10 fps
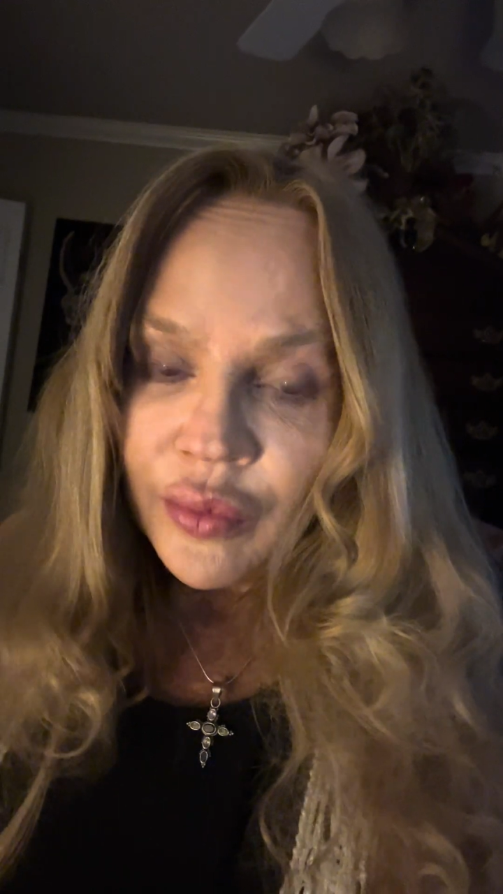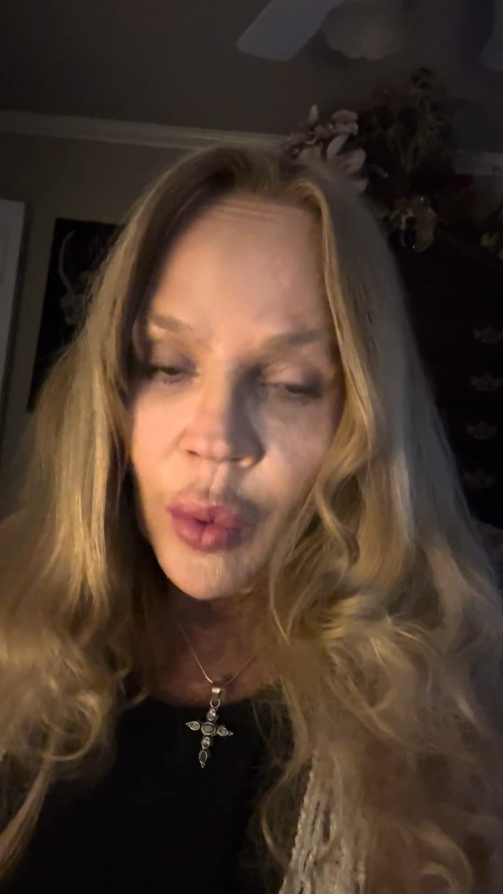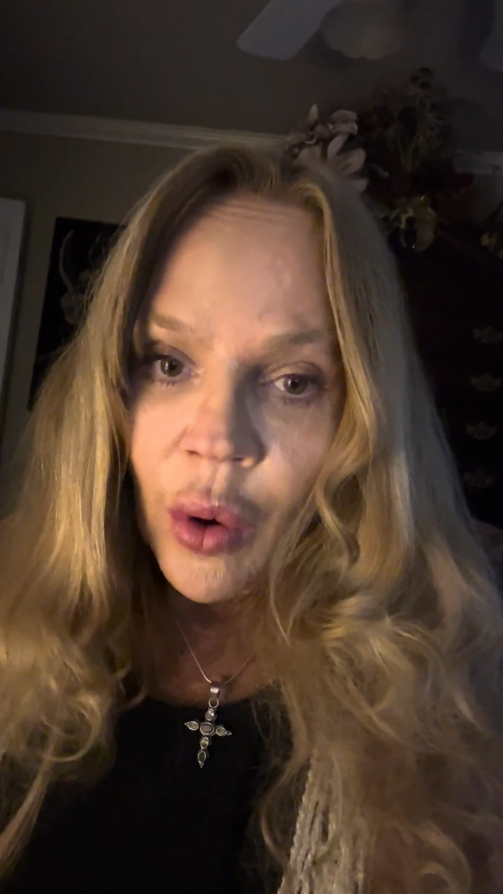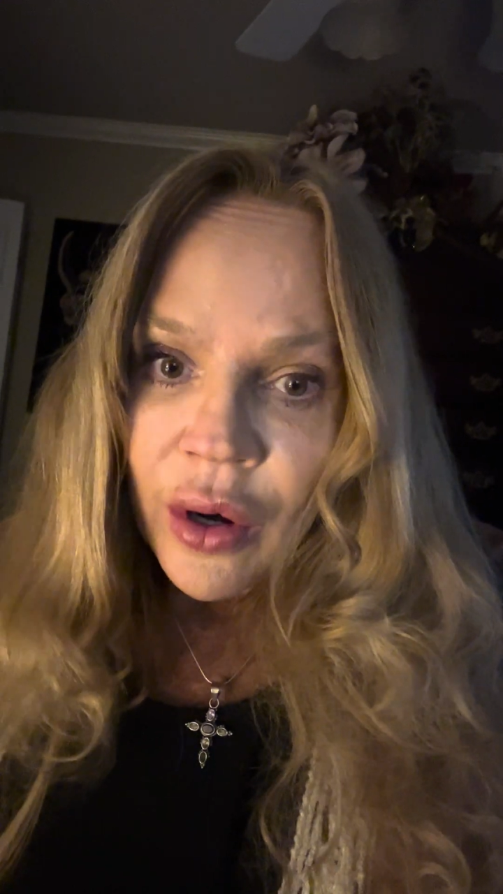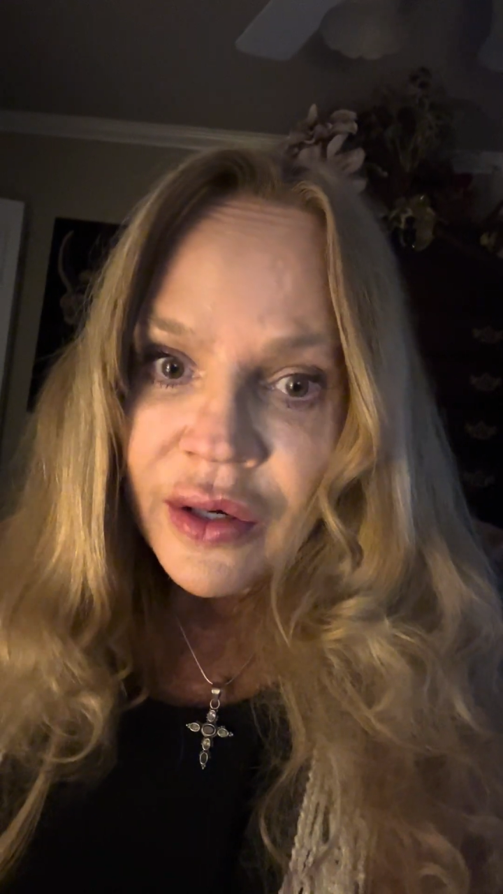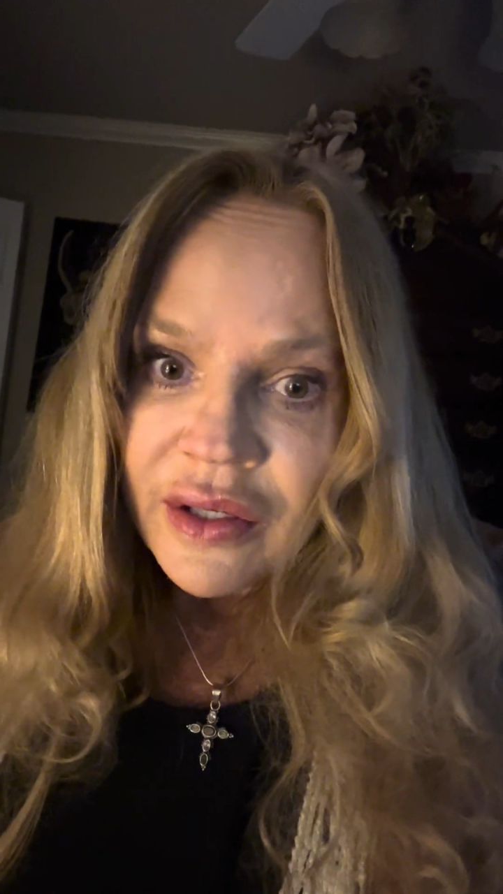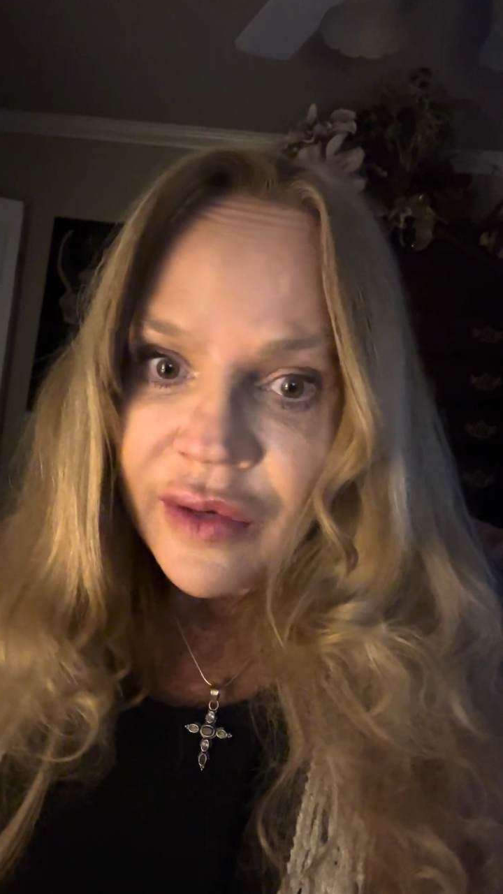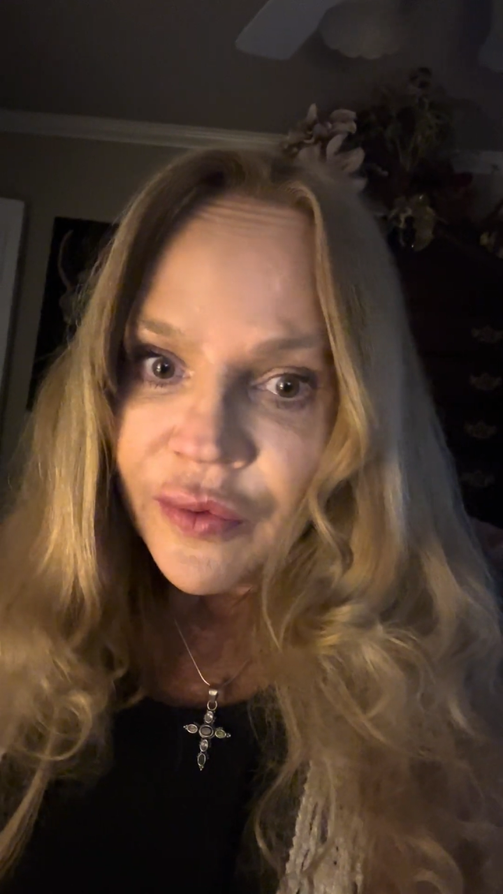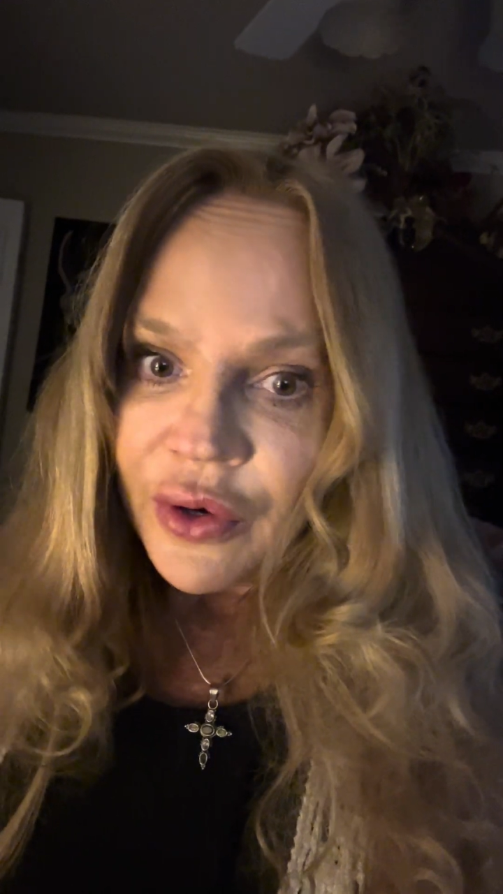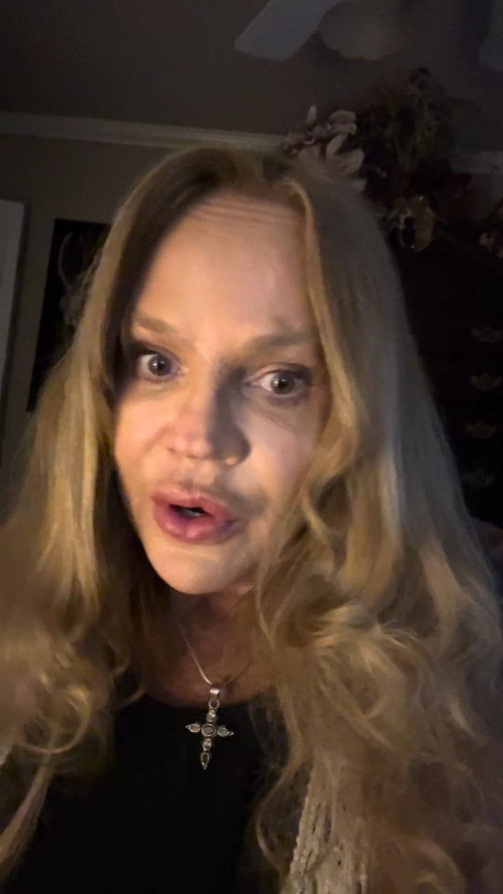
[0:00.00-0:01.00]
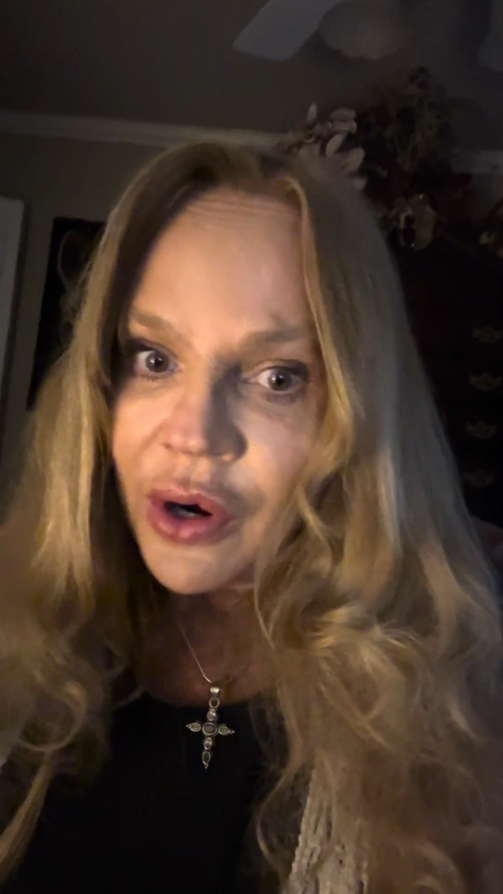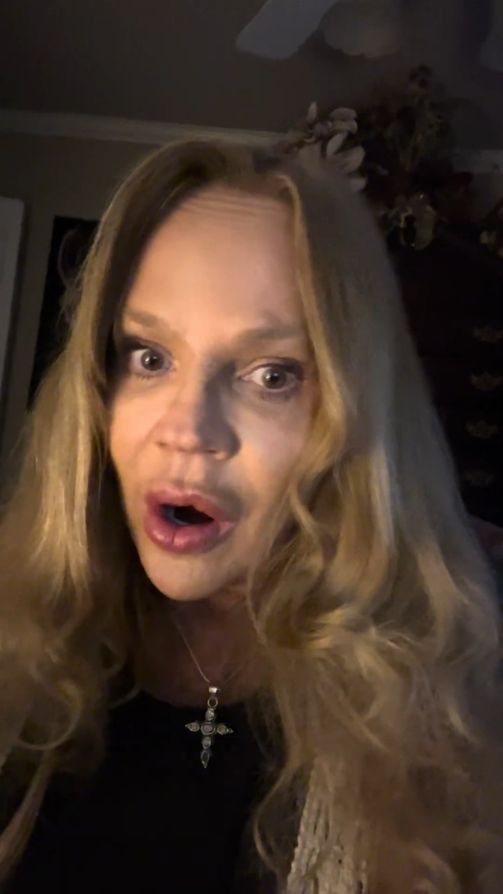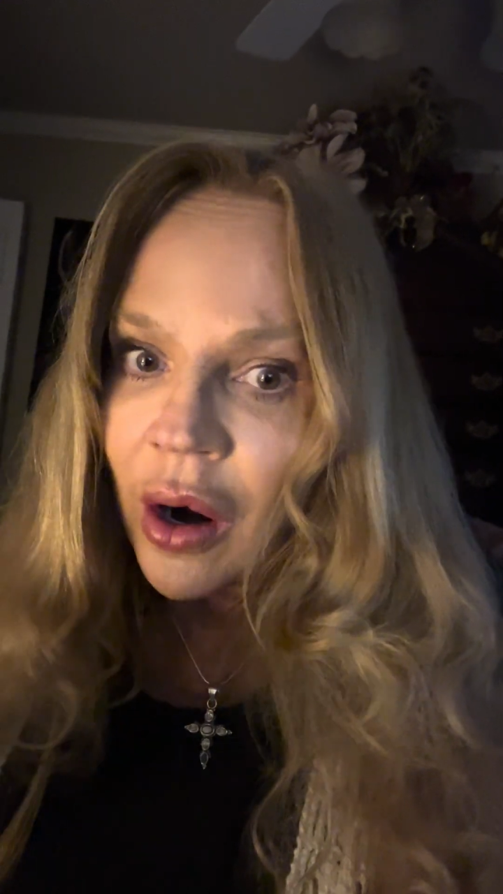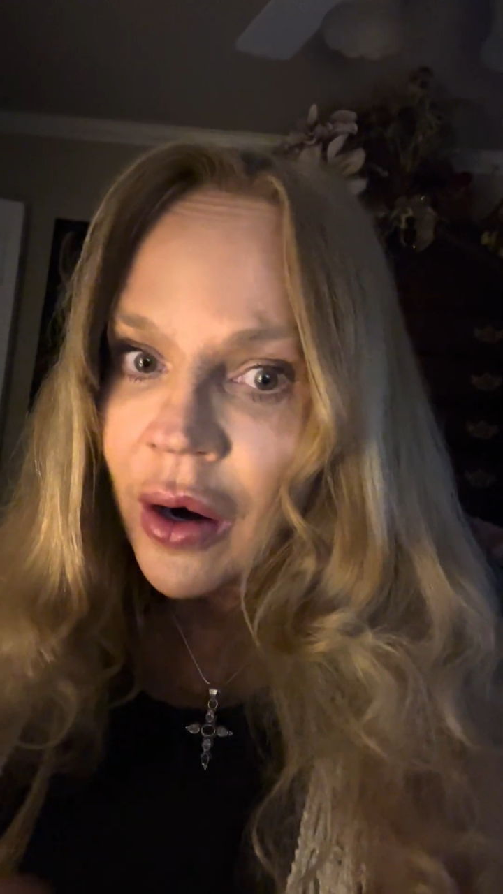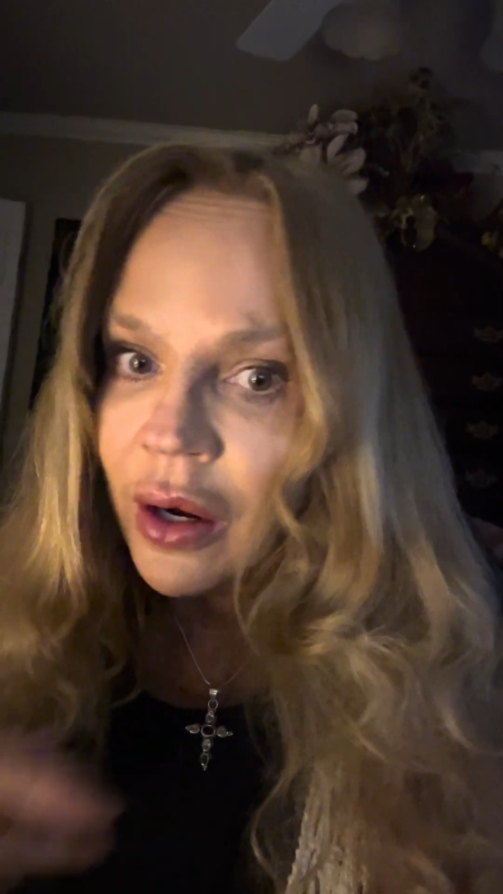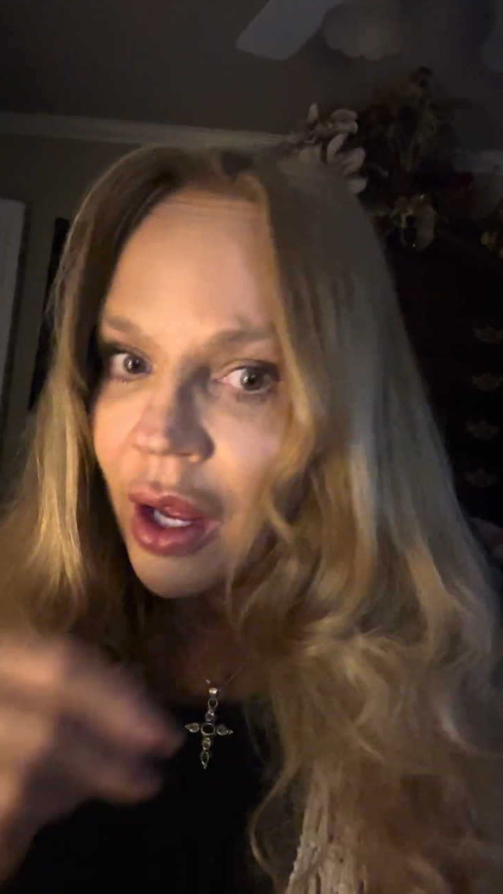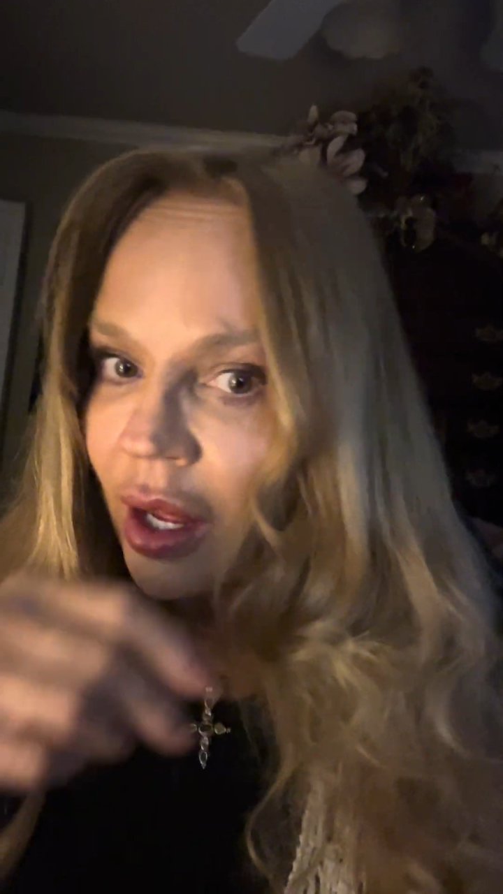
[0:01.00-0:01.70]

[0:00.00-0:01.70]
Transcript: warranty for your car?